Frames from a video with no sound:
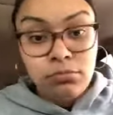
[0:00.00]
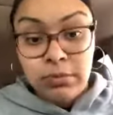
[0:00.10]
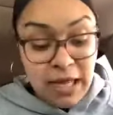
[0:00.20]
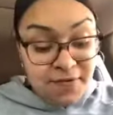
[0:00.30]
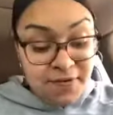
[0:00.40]

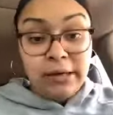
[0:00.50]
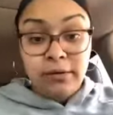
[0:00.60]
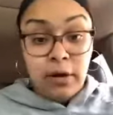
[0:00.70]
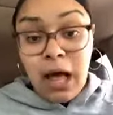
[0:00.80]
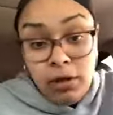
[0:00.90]
That's fine.
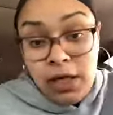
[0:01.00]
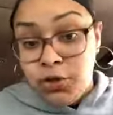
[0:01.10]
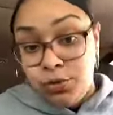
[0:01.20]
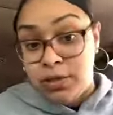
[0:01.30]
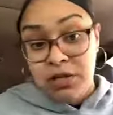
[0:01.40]
I don't need
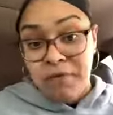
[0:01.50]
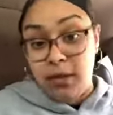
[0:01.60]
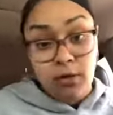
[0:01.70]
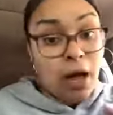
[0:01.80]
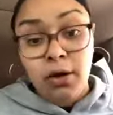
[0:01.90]
you to see
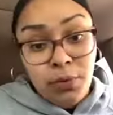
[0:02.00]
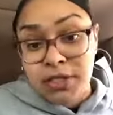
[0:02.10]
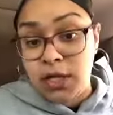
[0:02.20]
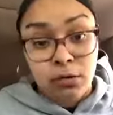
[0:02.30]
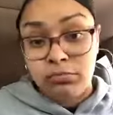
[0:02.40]
value. I know what's
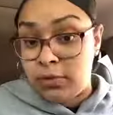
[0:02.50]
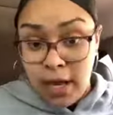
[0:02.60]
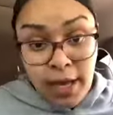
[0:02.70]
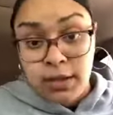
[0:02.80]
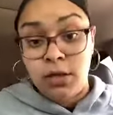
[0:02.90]
here.
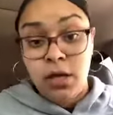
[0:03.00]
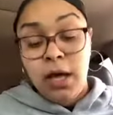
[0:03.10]
Next.